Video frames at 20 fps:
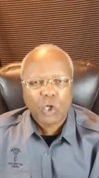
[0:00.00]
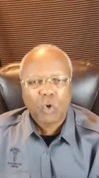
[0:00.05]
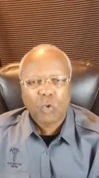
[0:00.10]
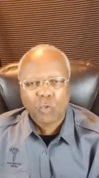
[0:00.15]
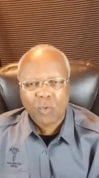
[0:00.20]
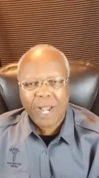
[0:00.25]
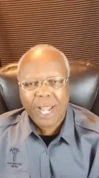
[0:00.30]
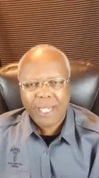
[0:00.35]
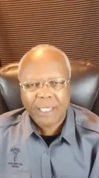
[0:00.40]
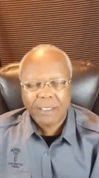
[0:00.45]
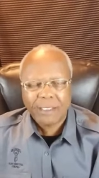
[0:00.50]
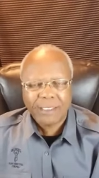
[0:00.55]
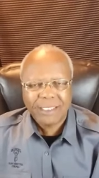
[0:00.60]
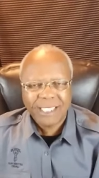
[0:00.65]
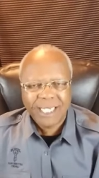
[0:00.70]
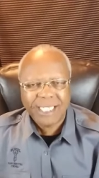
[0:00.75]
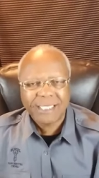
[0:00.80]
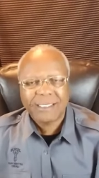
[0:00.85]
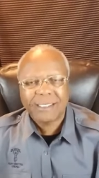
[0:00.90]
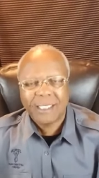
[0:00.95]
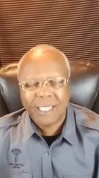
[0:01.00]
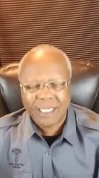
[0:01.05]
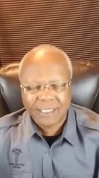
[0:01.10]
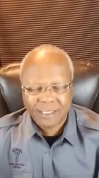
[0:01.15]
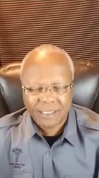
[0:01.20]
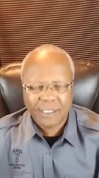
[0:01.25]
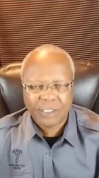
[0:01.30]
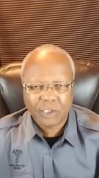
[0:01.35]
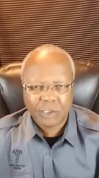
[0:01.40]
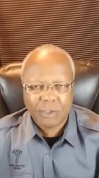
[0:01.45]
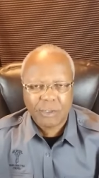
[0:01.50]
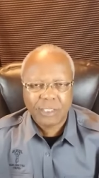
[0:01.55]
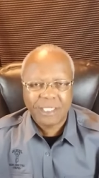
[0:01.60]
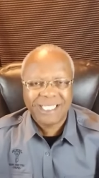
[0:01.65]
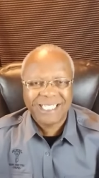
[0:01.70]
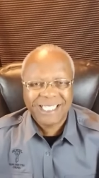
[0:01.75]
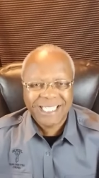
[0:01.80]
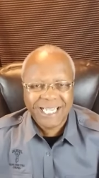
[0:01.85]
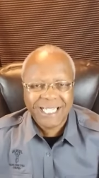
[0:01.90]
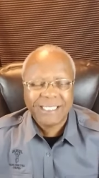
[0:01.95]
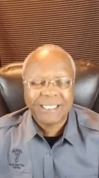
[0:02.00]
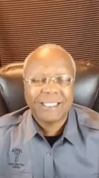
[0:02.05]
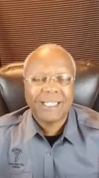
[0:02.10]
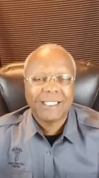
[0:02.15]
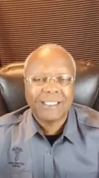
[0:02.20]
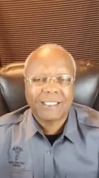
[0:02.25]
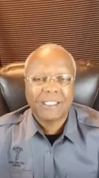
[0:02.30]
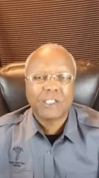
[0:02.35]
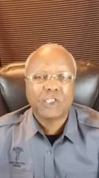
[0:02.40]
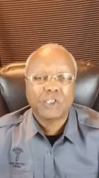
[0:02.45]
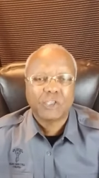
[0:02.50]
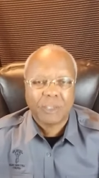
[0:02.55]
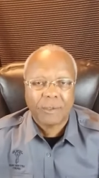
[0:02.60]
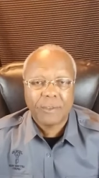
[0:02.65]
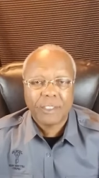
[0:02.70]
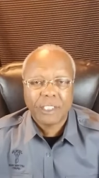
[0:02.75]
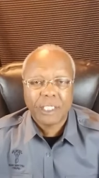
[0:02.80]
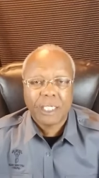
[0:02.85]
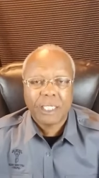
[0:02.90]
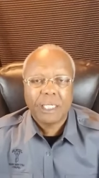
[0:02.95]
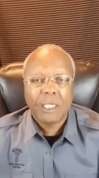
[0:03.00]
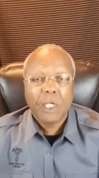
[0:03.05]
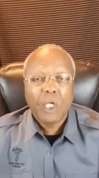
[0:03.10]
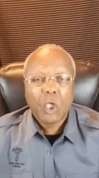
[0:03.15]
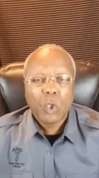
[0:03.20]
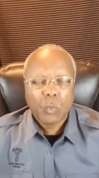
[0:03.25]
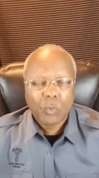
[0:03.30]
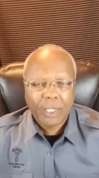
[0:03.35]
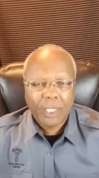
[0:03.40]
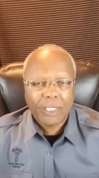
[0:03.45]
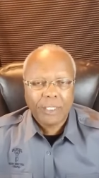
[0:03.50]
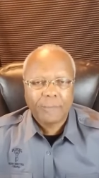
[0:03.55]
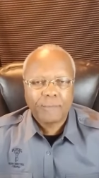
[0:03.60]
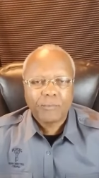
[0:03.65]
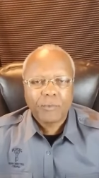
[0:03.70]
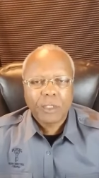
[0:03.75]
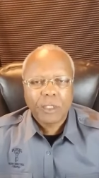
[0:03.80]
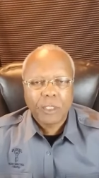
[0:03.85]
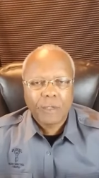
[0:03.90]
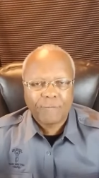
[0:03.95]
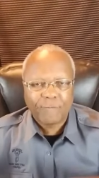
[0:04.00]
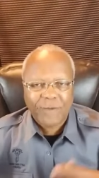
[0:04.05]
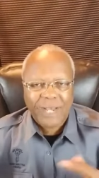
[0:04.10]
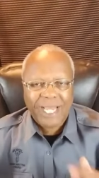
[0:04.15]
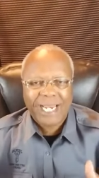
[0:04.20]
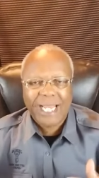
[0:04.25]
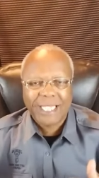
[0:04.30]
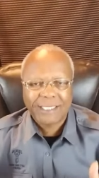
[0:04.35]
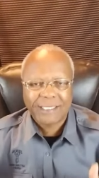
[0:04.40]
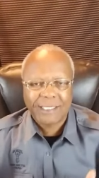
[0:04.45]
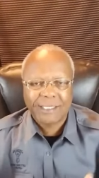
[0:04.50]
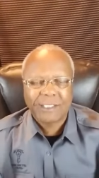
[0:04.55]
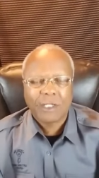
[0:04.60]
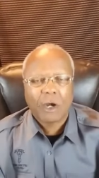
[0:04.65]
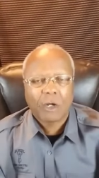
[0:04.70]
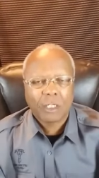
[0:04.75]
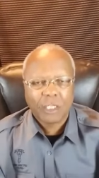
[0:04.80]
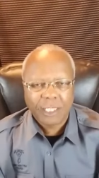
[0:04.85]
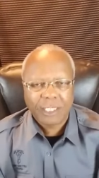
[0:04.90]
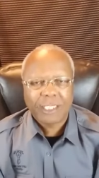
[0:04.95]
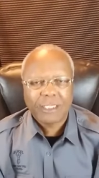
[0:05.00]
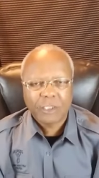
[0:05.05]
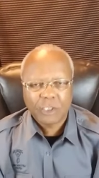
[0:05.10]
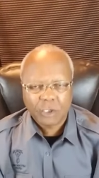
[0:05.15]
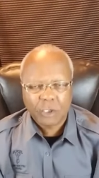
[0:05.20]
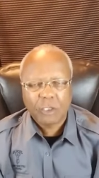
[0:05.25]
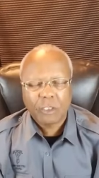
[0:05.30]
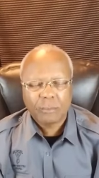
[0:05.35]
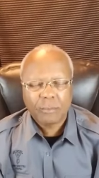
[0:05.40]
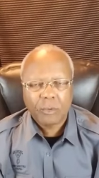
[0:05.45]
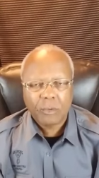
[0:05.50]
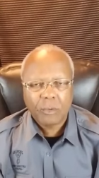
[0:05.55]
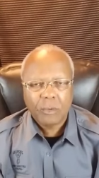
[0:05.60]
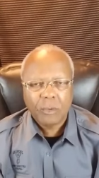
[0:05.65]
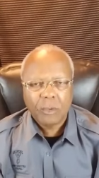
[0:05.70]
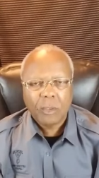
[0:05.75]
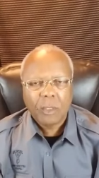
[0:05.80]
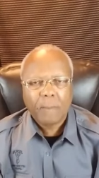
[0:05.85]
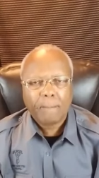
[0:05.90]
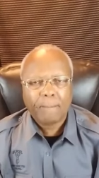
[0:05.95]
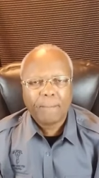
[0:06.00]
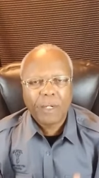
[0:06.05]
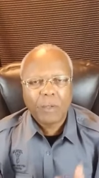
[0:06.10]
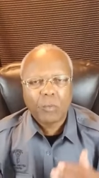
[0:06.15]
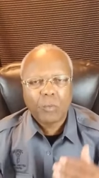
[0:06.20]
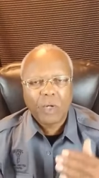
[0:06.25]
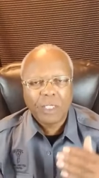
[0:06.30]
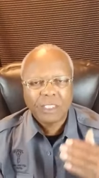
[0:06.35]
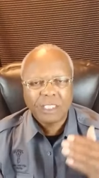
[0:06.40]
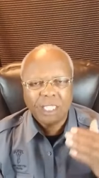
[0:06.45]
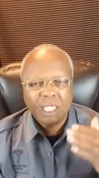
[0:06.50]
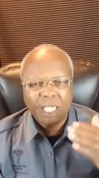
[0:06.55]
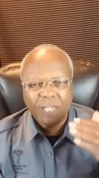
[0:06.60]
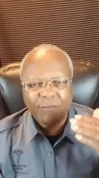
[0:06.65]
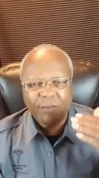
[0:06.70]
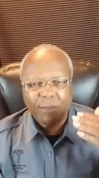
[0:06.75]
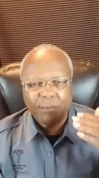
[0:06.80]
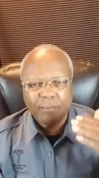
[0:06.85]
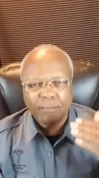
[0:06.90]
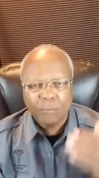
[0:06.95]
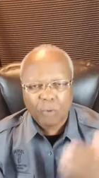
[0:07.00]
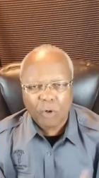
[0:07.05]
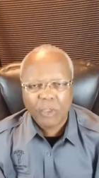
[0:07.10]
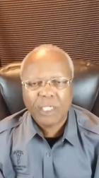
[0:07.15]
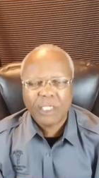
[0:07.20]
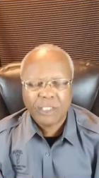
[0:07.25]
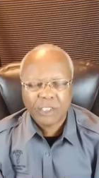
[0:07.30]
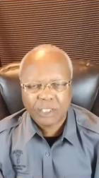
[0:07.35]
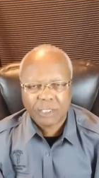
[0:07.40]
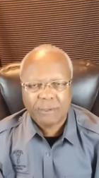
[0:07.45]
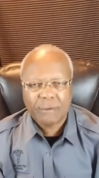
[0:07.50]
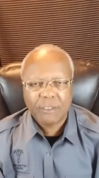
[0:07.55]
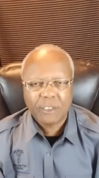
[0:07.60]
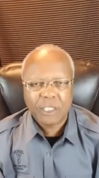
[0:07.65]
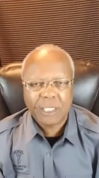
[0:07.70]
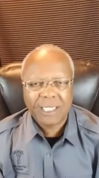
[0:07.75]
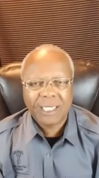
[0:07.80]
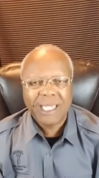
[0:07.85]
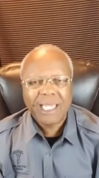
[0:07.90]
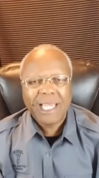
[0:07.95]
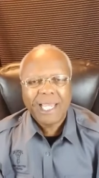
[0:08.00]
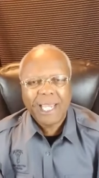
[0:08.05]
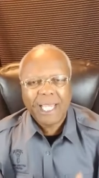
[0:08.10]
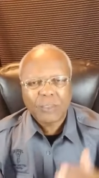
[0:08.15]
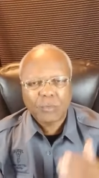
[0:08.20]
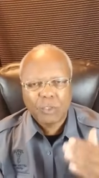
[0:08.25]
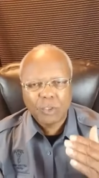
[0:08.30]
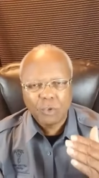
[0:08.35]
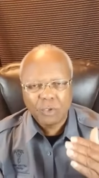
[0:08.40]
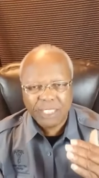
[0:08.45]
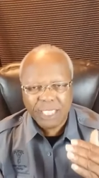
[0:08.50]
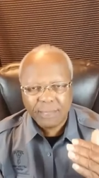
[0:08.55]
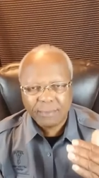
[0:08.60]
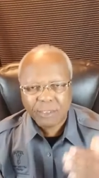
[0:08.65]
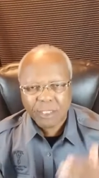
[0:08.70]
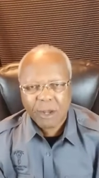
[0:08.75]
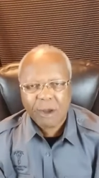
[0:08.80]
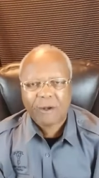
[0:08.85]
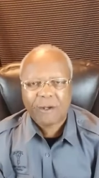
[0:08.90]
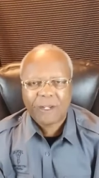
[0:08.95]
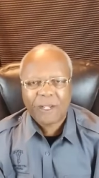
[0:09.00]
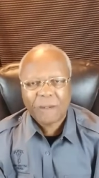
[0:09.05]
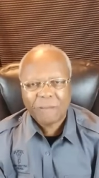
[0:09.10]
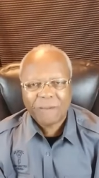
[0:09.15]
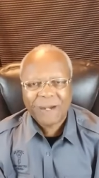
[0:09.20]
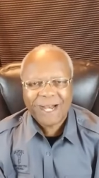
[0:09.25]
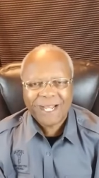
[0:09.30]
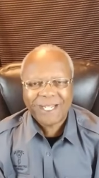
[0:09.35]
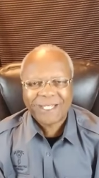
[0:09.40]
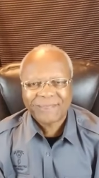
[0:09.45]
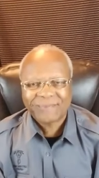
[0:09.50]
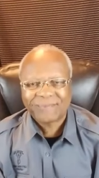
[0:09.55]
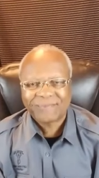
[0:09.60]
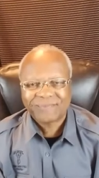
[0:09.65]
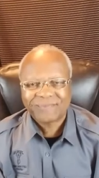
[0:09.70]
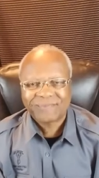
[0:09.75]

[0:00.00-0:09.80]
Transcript: go right. Yes, it's discouraging. Yes, it's discouraging when your finances are looking terrible. But what's even more discouraging is when you keep talking about it.